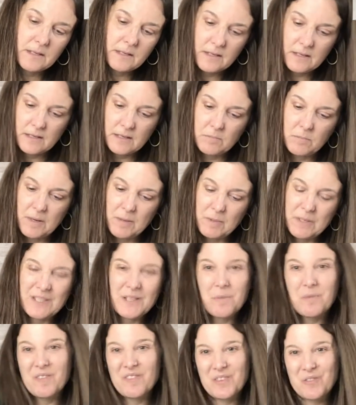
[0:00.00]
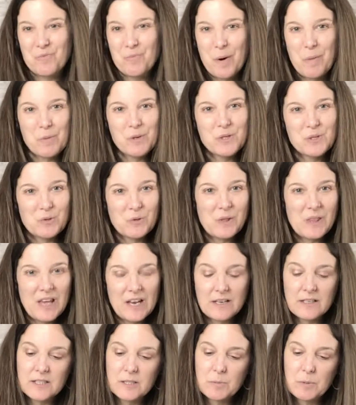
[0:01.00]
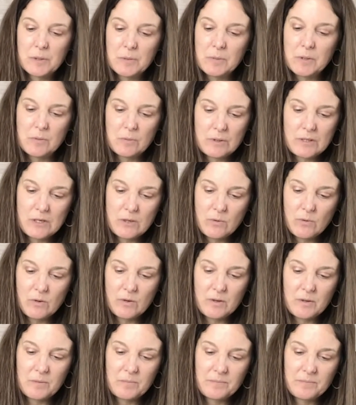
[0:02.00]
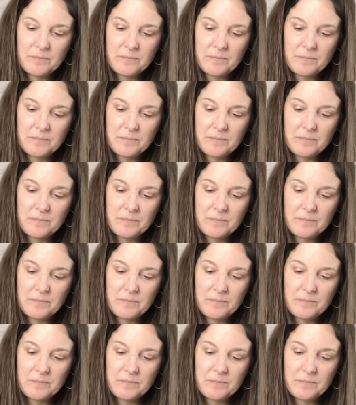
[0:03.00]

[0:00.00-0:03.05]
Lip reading: And maybe some of you remember doing that experiment when you were in